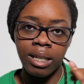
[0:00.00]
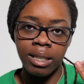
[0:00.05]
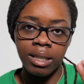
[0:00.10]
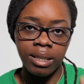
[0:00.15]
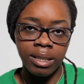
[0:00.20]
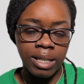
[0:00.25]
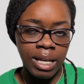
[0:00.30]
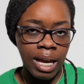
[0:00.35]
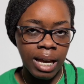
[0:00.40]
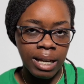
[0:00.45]

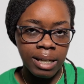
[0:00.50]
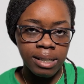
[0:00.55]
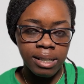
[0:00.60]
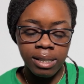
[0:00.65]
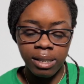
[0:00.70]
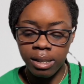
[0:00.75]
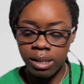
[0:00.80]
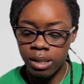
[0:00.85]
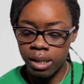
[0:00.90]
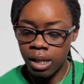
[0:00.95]

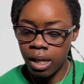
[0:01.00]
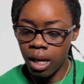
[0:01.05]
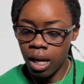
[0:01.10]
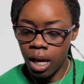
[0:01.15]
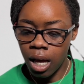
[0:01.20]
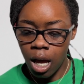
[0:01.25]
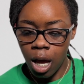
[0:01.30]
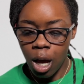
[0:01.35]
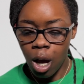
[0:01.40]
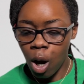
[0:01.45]
Yes.
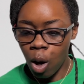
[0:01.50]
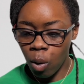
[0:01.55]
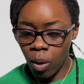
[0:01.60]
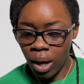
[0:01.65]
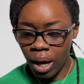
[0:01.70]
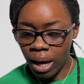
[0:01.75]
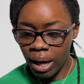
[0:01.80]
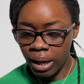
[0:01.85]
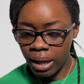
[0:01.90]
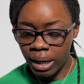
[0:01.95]

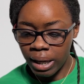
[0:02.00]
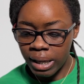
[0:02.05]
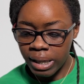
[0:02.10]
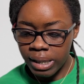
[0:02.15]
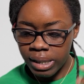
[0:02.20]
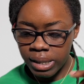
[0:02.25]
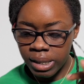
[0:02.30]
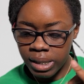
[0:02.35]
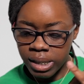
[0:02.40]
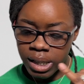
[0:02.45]
Okay,
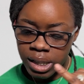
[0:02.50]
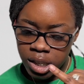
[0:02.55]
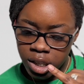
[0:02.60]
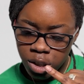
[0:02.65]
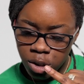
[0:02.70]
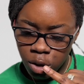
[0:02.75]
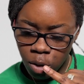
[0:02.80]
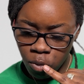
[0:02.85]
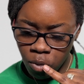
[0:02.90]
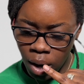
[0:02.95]
is this
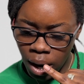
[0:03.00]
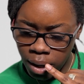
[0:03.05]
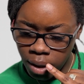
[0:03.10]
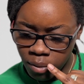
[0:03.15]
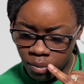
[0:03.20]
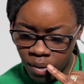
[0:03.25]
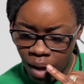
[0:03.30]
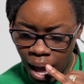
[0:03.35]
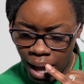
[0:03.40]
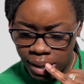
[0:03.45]
the right
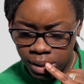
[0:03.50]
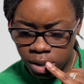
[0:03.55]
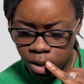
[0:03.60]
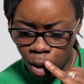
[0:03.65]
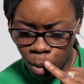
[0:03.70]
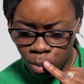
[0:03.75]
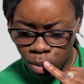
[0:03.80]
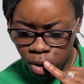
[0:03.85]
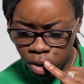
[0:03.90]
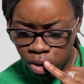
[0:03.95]
fax
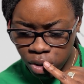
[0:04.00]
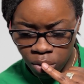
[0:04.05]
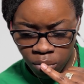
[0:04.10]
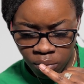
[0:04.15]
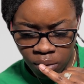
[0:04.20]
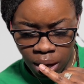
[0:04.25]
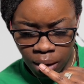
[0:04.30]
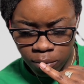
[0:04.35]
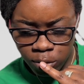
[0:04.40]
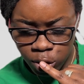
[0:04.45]
number?
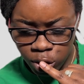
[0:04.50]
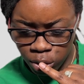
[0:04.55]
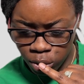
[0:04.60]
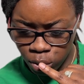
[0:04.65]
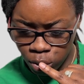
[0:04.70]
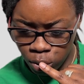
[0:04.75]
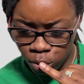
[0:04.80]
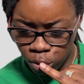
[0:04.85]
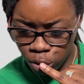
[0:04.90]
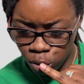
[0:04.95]

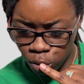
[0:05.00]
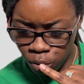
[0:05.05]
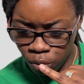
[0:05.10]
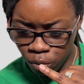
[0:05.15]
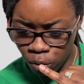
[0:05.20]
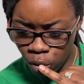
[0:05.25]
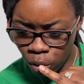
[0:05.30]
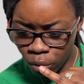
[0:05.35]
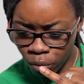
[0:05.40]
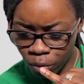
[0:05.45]

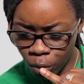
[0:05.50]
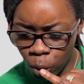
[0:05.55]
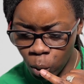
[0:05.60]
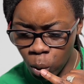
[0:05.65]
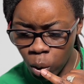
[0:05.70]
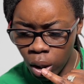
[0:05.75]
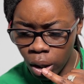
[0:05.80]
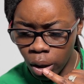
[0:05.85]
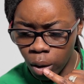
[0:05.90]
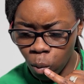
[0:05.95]

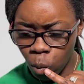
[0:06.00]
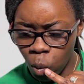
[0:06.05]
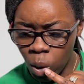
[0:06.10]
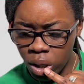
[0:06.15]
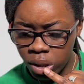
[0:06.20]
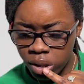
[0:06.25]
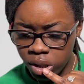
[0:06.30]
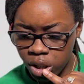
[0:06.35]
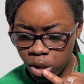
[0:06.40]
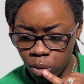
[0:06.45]

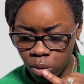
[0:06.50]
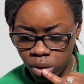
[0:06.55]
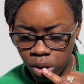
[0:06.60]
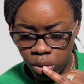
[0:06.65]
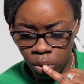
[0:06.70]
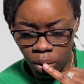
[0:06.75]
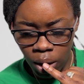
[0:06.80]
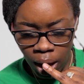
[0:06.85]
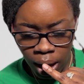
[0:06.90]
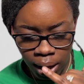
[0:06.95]

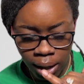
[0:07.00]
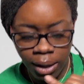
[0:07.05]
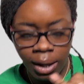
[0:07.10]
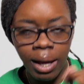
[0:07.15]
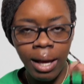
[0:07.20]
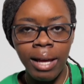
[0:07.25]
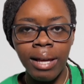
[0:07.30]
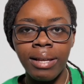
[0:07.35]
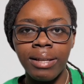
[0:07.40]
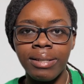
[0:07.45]
252-244-1008.
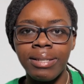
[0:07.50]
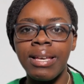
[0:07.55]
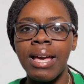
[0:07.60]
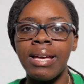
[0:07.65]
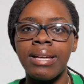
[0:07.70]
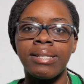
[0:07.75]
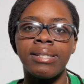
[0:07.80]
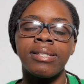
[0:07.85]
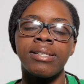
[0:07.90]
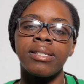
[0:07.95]

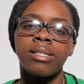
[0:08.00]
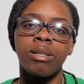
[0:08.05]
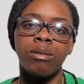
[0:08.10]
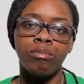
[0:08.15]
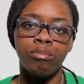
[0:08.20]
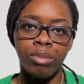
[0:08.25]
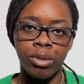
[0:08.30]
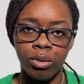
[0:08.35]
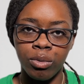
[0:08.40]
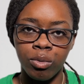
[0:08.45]
Yes.
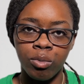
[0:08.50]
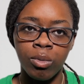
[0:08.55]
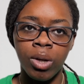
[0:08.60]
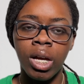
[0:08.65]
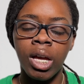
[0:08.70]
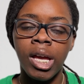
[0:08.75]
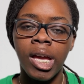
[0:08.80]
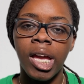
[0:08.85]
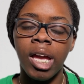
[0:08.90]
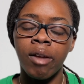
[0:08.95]
Boom.
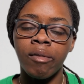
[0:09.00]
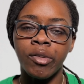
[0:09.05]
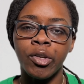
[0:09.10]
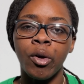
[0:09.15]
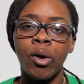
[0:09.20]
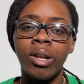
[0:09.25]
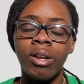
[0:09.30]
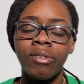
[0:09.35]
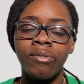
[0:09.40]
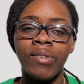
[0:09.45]
If you're
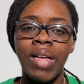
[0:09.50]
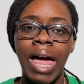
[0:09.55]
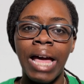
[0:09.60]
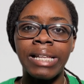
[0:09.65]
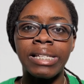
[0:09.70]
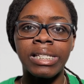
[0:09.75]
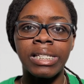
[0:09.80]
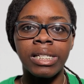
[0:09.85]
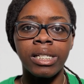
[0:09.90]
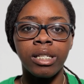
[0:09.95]
going to
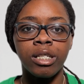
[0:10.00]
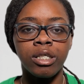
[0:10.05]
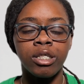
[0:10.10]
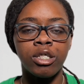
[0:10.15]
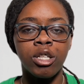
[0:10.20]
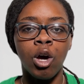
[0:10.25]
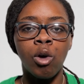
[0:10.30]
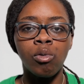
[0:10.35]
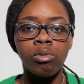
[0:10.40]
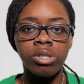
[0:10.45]
fax it,
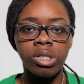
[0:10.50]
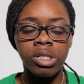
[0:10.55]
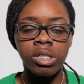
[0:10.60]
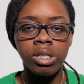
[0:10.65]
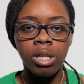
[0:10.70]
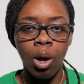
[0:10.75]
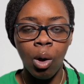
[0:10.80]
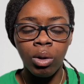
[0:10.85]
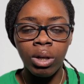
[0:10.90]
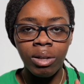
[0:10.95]
don't just
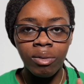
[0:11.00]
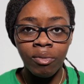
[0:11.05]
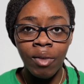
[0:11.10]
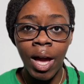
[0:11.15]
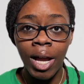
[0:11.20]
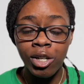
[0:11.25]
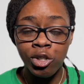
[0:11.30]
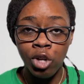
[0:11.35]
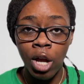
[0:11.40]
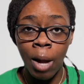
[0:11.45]
only
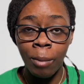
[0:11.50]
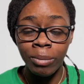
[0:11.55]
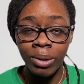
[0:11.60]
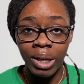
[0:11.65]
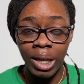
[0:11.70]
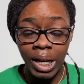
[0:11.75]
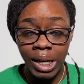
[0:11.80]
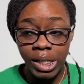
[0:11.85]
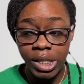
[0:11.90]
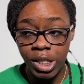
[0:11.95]
fax your
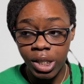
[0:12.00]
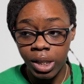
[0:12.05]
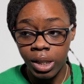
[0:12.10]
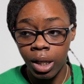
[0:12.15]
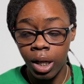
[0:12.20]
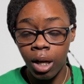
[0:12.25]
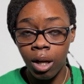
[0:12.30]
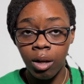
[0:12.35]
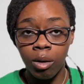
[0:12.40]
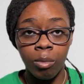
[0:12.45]
application.
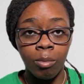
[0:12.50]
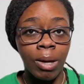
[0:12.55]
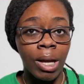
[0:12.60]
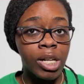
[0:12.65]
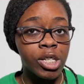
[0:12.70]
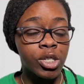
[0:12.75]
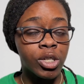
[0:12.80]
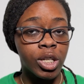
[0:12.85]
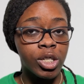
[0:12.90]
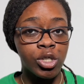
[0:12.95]
Make
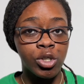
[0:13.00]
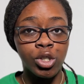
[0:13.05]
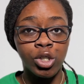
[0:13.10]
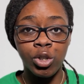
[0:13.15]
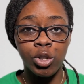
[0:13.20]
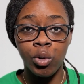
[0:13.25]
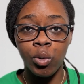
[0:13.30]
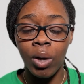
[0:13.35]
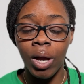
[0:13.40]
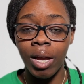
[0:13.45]
sure that you
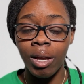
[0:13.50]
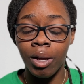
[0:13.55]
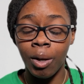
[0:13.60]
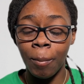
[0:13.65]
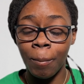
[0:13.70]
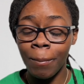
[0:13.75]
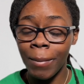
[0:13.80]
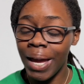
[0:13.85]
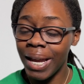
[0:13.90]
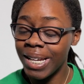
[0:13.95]
do a
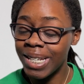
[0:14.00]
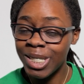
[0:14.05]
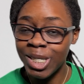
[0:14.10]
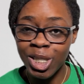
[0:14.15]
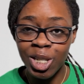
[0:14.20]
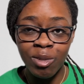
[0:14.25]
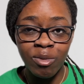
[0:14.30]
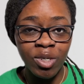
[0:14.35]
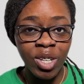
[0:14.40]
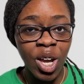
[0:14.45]

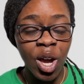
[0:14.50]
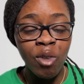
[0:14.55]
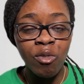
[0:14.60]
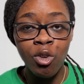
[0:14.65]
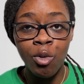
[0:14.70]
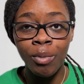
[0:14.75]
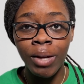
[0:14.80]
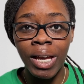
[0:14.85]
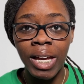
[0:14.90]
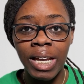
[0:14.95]
makeshift cover
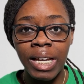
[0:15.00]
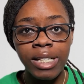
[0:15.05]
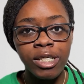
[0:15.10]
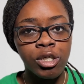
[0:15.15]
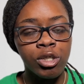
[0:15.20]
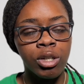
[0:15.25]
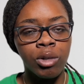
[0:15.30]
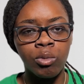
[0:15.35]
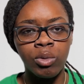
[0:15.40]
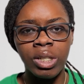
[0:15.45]
page.
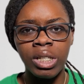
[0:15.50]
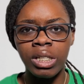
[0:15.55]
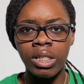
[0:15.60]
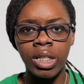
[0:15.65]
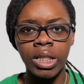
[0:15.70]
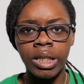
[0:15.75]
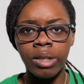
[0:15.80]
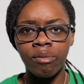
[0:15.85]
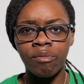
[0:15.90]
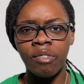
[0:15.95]
You don't need
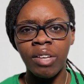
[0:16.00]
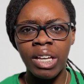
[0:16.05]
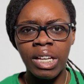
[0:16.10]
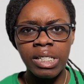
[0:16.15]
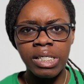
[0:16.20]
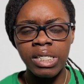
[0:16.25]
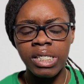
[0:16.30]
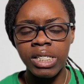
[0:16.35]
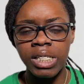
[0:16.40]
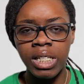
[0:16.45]
nothing
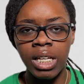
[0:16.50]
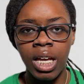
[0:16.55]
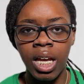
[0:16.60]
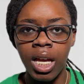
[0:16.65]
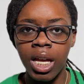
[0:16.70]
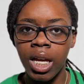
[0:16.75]
fancy.